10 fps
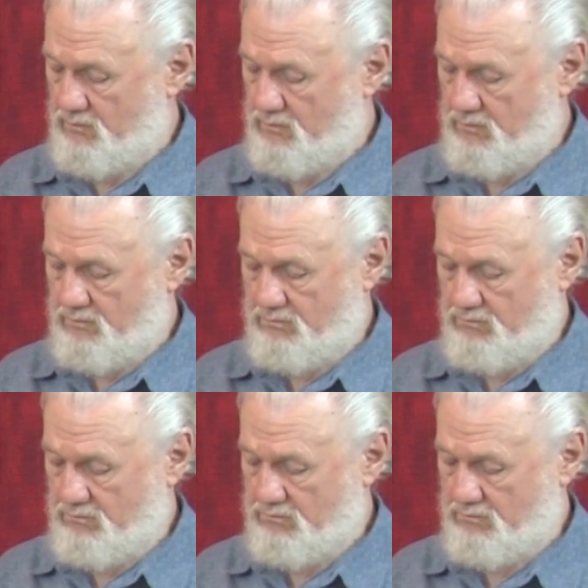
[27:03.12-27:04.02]

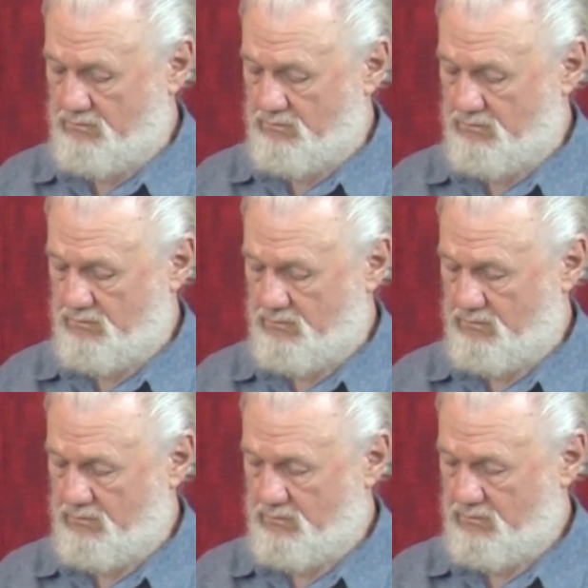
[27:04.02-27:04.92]

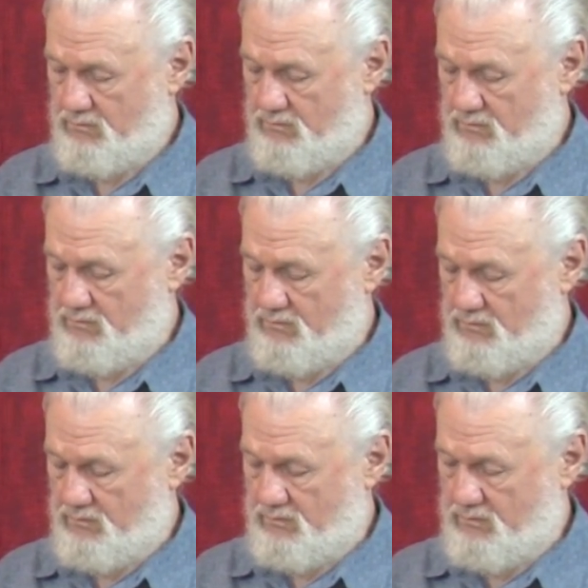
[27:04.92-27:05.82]

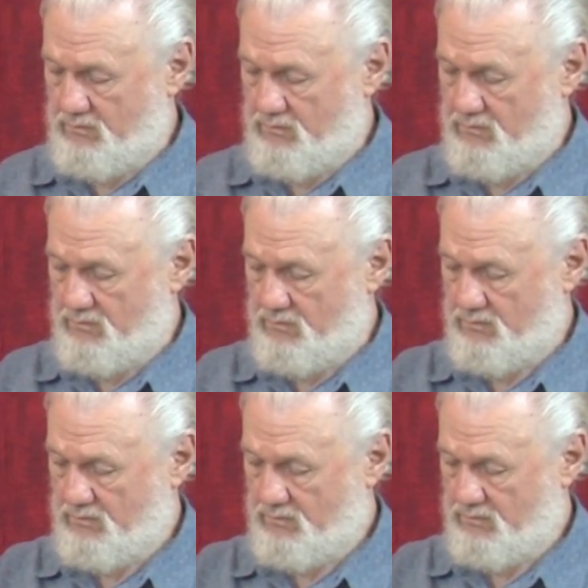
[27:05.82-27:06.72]

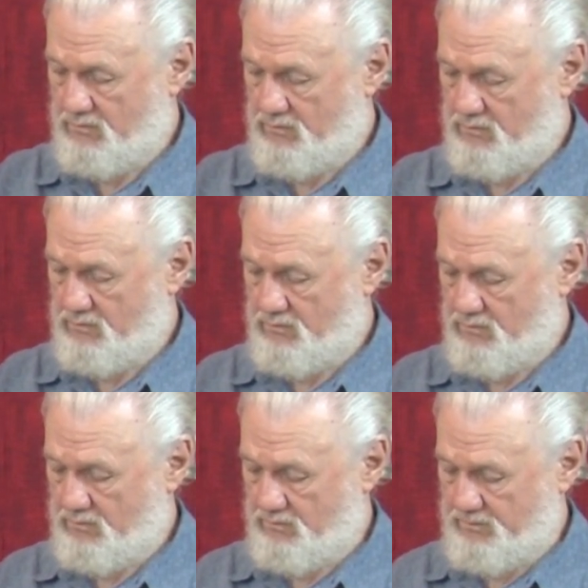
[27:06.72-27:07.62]

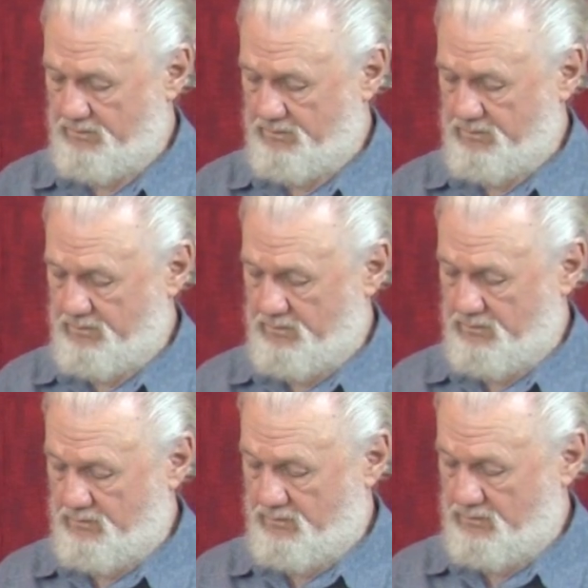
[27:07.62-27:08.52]

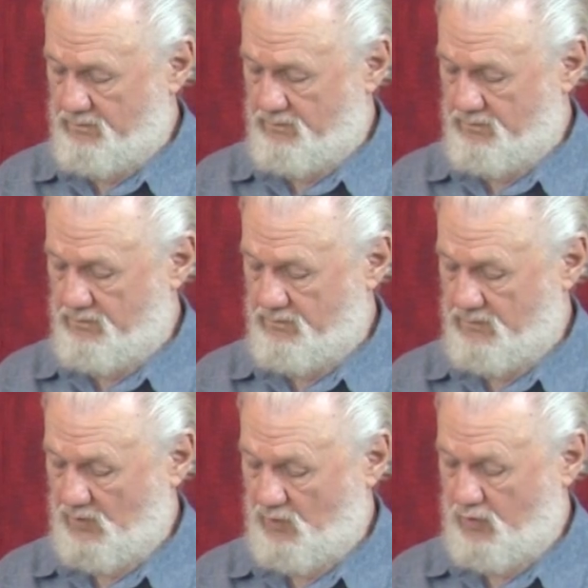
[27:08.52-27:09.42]
The person shown says nothing.